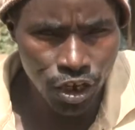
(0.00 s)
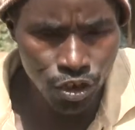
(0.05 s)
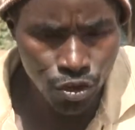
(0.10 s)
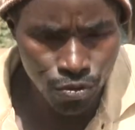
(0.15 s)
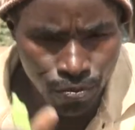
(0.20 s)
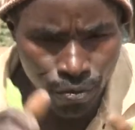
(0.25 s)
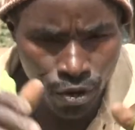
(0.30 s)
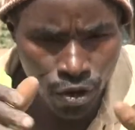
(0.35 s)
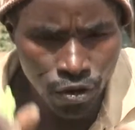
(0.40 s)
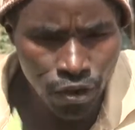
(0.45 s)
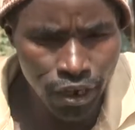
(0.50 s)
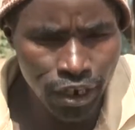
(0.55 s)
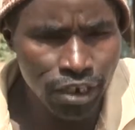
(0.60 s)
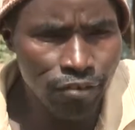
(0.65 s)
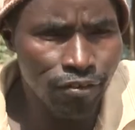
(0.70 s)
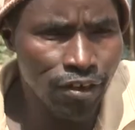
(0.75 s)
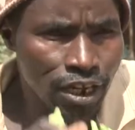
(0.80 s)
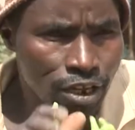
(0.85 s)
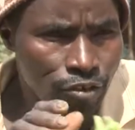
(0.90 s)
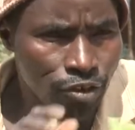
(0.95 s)
My health has
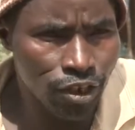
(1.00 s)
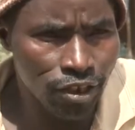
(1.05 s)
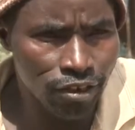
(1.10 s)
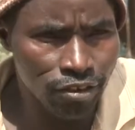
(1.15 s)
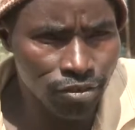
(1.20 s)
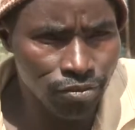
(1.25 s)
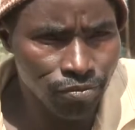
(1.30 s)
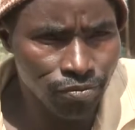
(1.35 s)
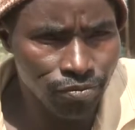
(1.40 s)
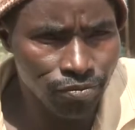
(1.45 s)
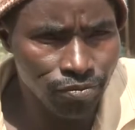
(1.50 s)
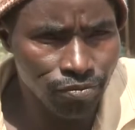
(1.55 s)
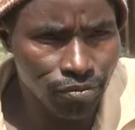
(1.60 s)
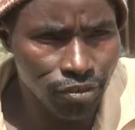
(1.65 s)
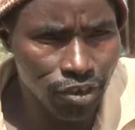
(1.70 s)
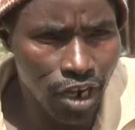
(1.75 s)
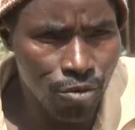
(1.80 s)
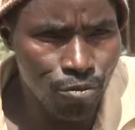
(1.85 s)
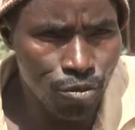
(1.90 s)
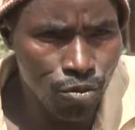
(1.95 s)
improved a lot
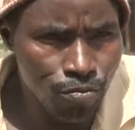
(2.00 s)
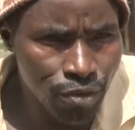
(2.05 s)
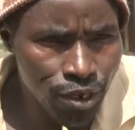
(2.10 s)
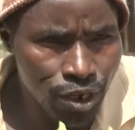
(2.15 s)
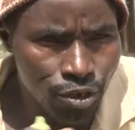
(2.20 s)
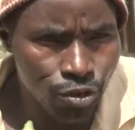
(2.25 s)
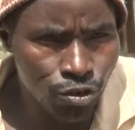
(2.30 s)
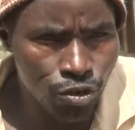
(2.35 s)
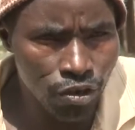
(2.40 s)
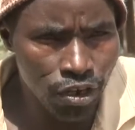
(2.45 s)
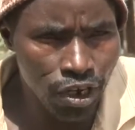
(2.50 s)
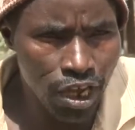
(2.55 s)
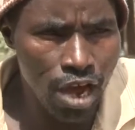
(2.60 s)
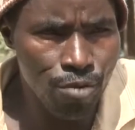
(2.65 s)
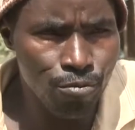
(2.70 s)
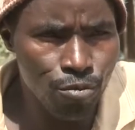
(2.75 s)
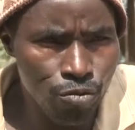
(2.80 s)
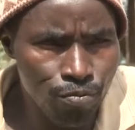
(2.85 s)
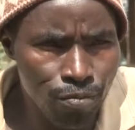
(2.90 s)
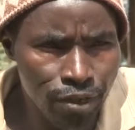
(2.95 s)
since I started
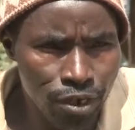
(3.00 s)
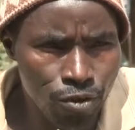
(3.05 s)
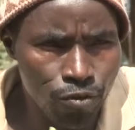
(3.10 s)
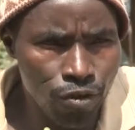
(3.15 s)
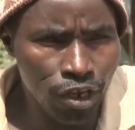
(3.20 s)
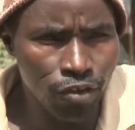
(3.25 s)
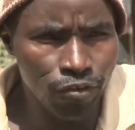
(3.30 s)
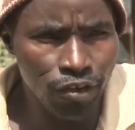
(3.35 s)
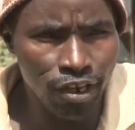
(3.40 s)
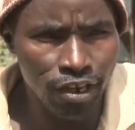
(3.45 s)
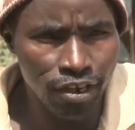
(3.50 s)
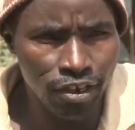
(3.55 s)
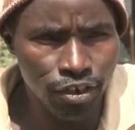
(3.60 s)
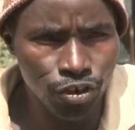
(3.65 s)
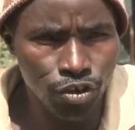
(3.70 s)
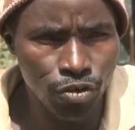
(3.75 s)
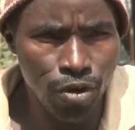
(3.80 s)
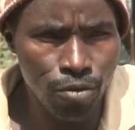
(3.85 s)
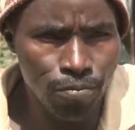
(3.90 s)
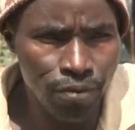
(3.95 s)
eating organic products.